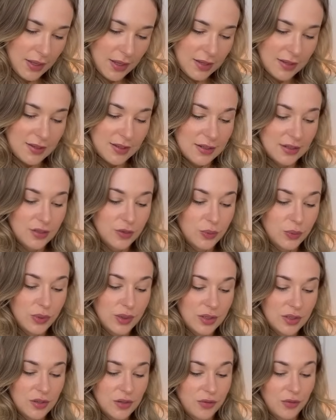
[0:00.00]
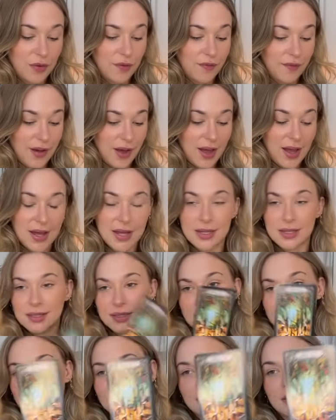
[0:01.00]
Six of Wands
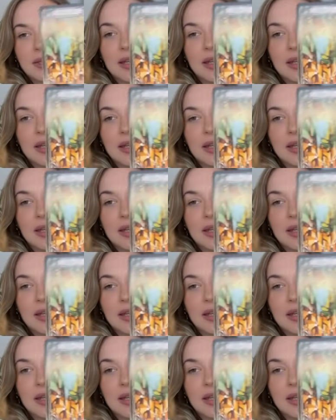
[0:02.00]
reverse.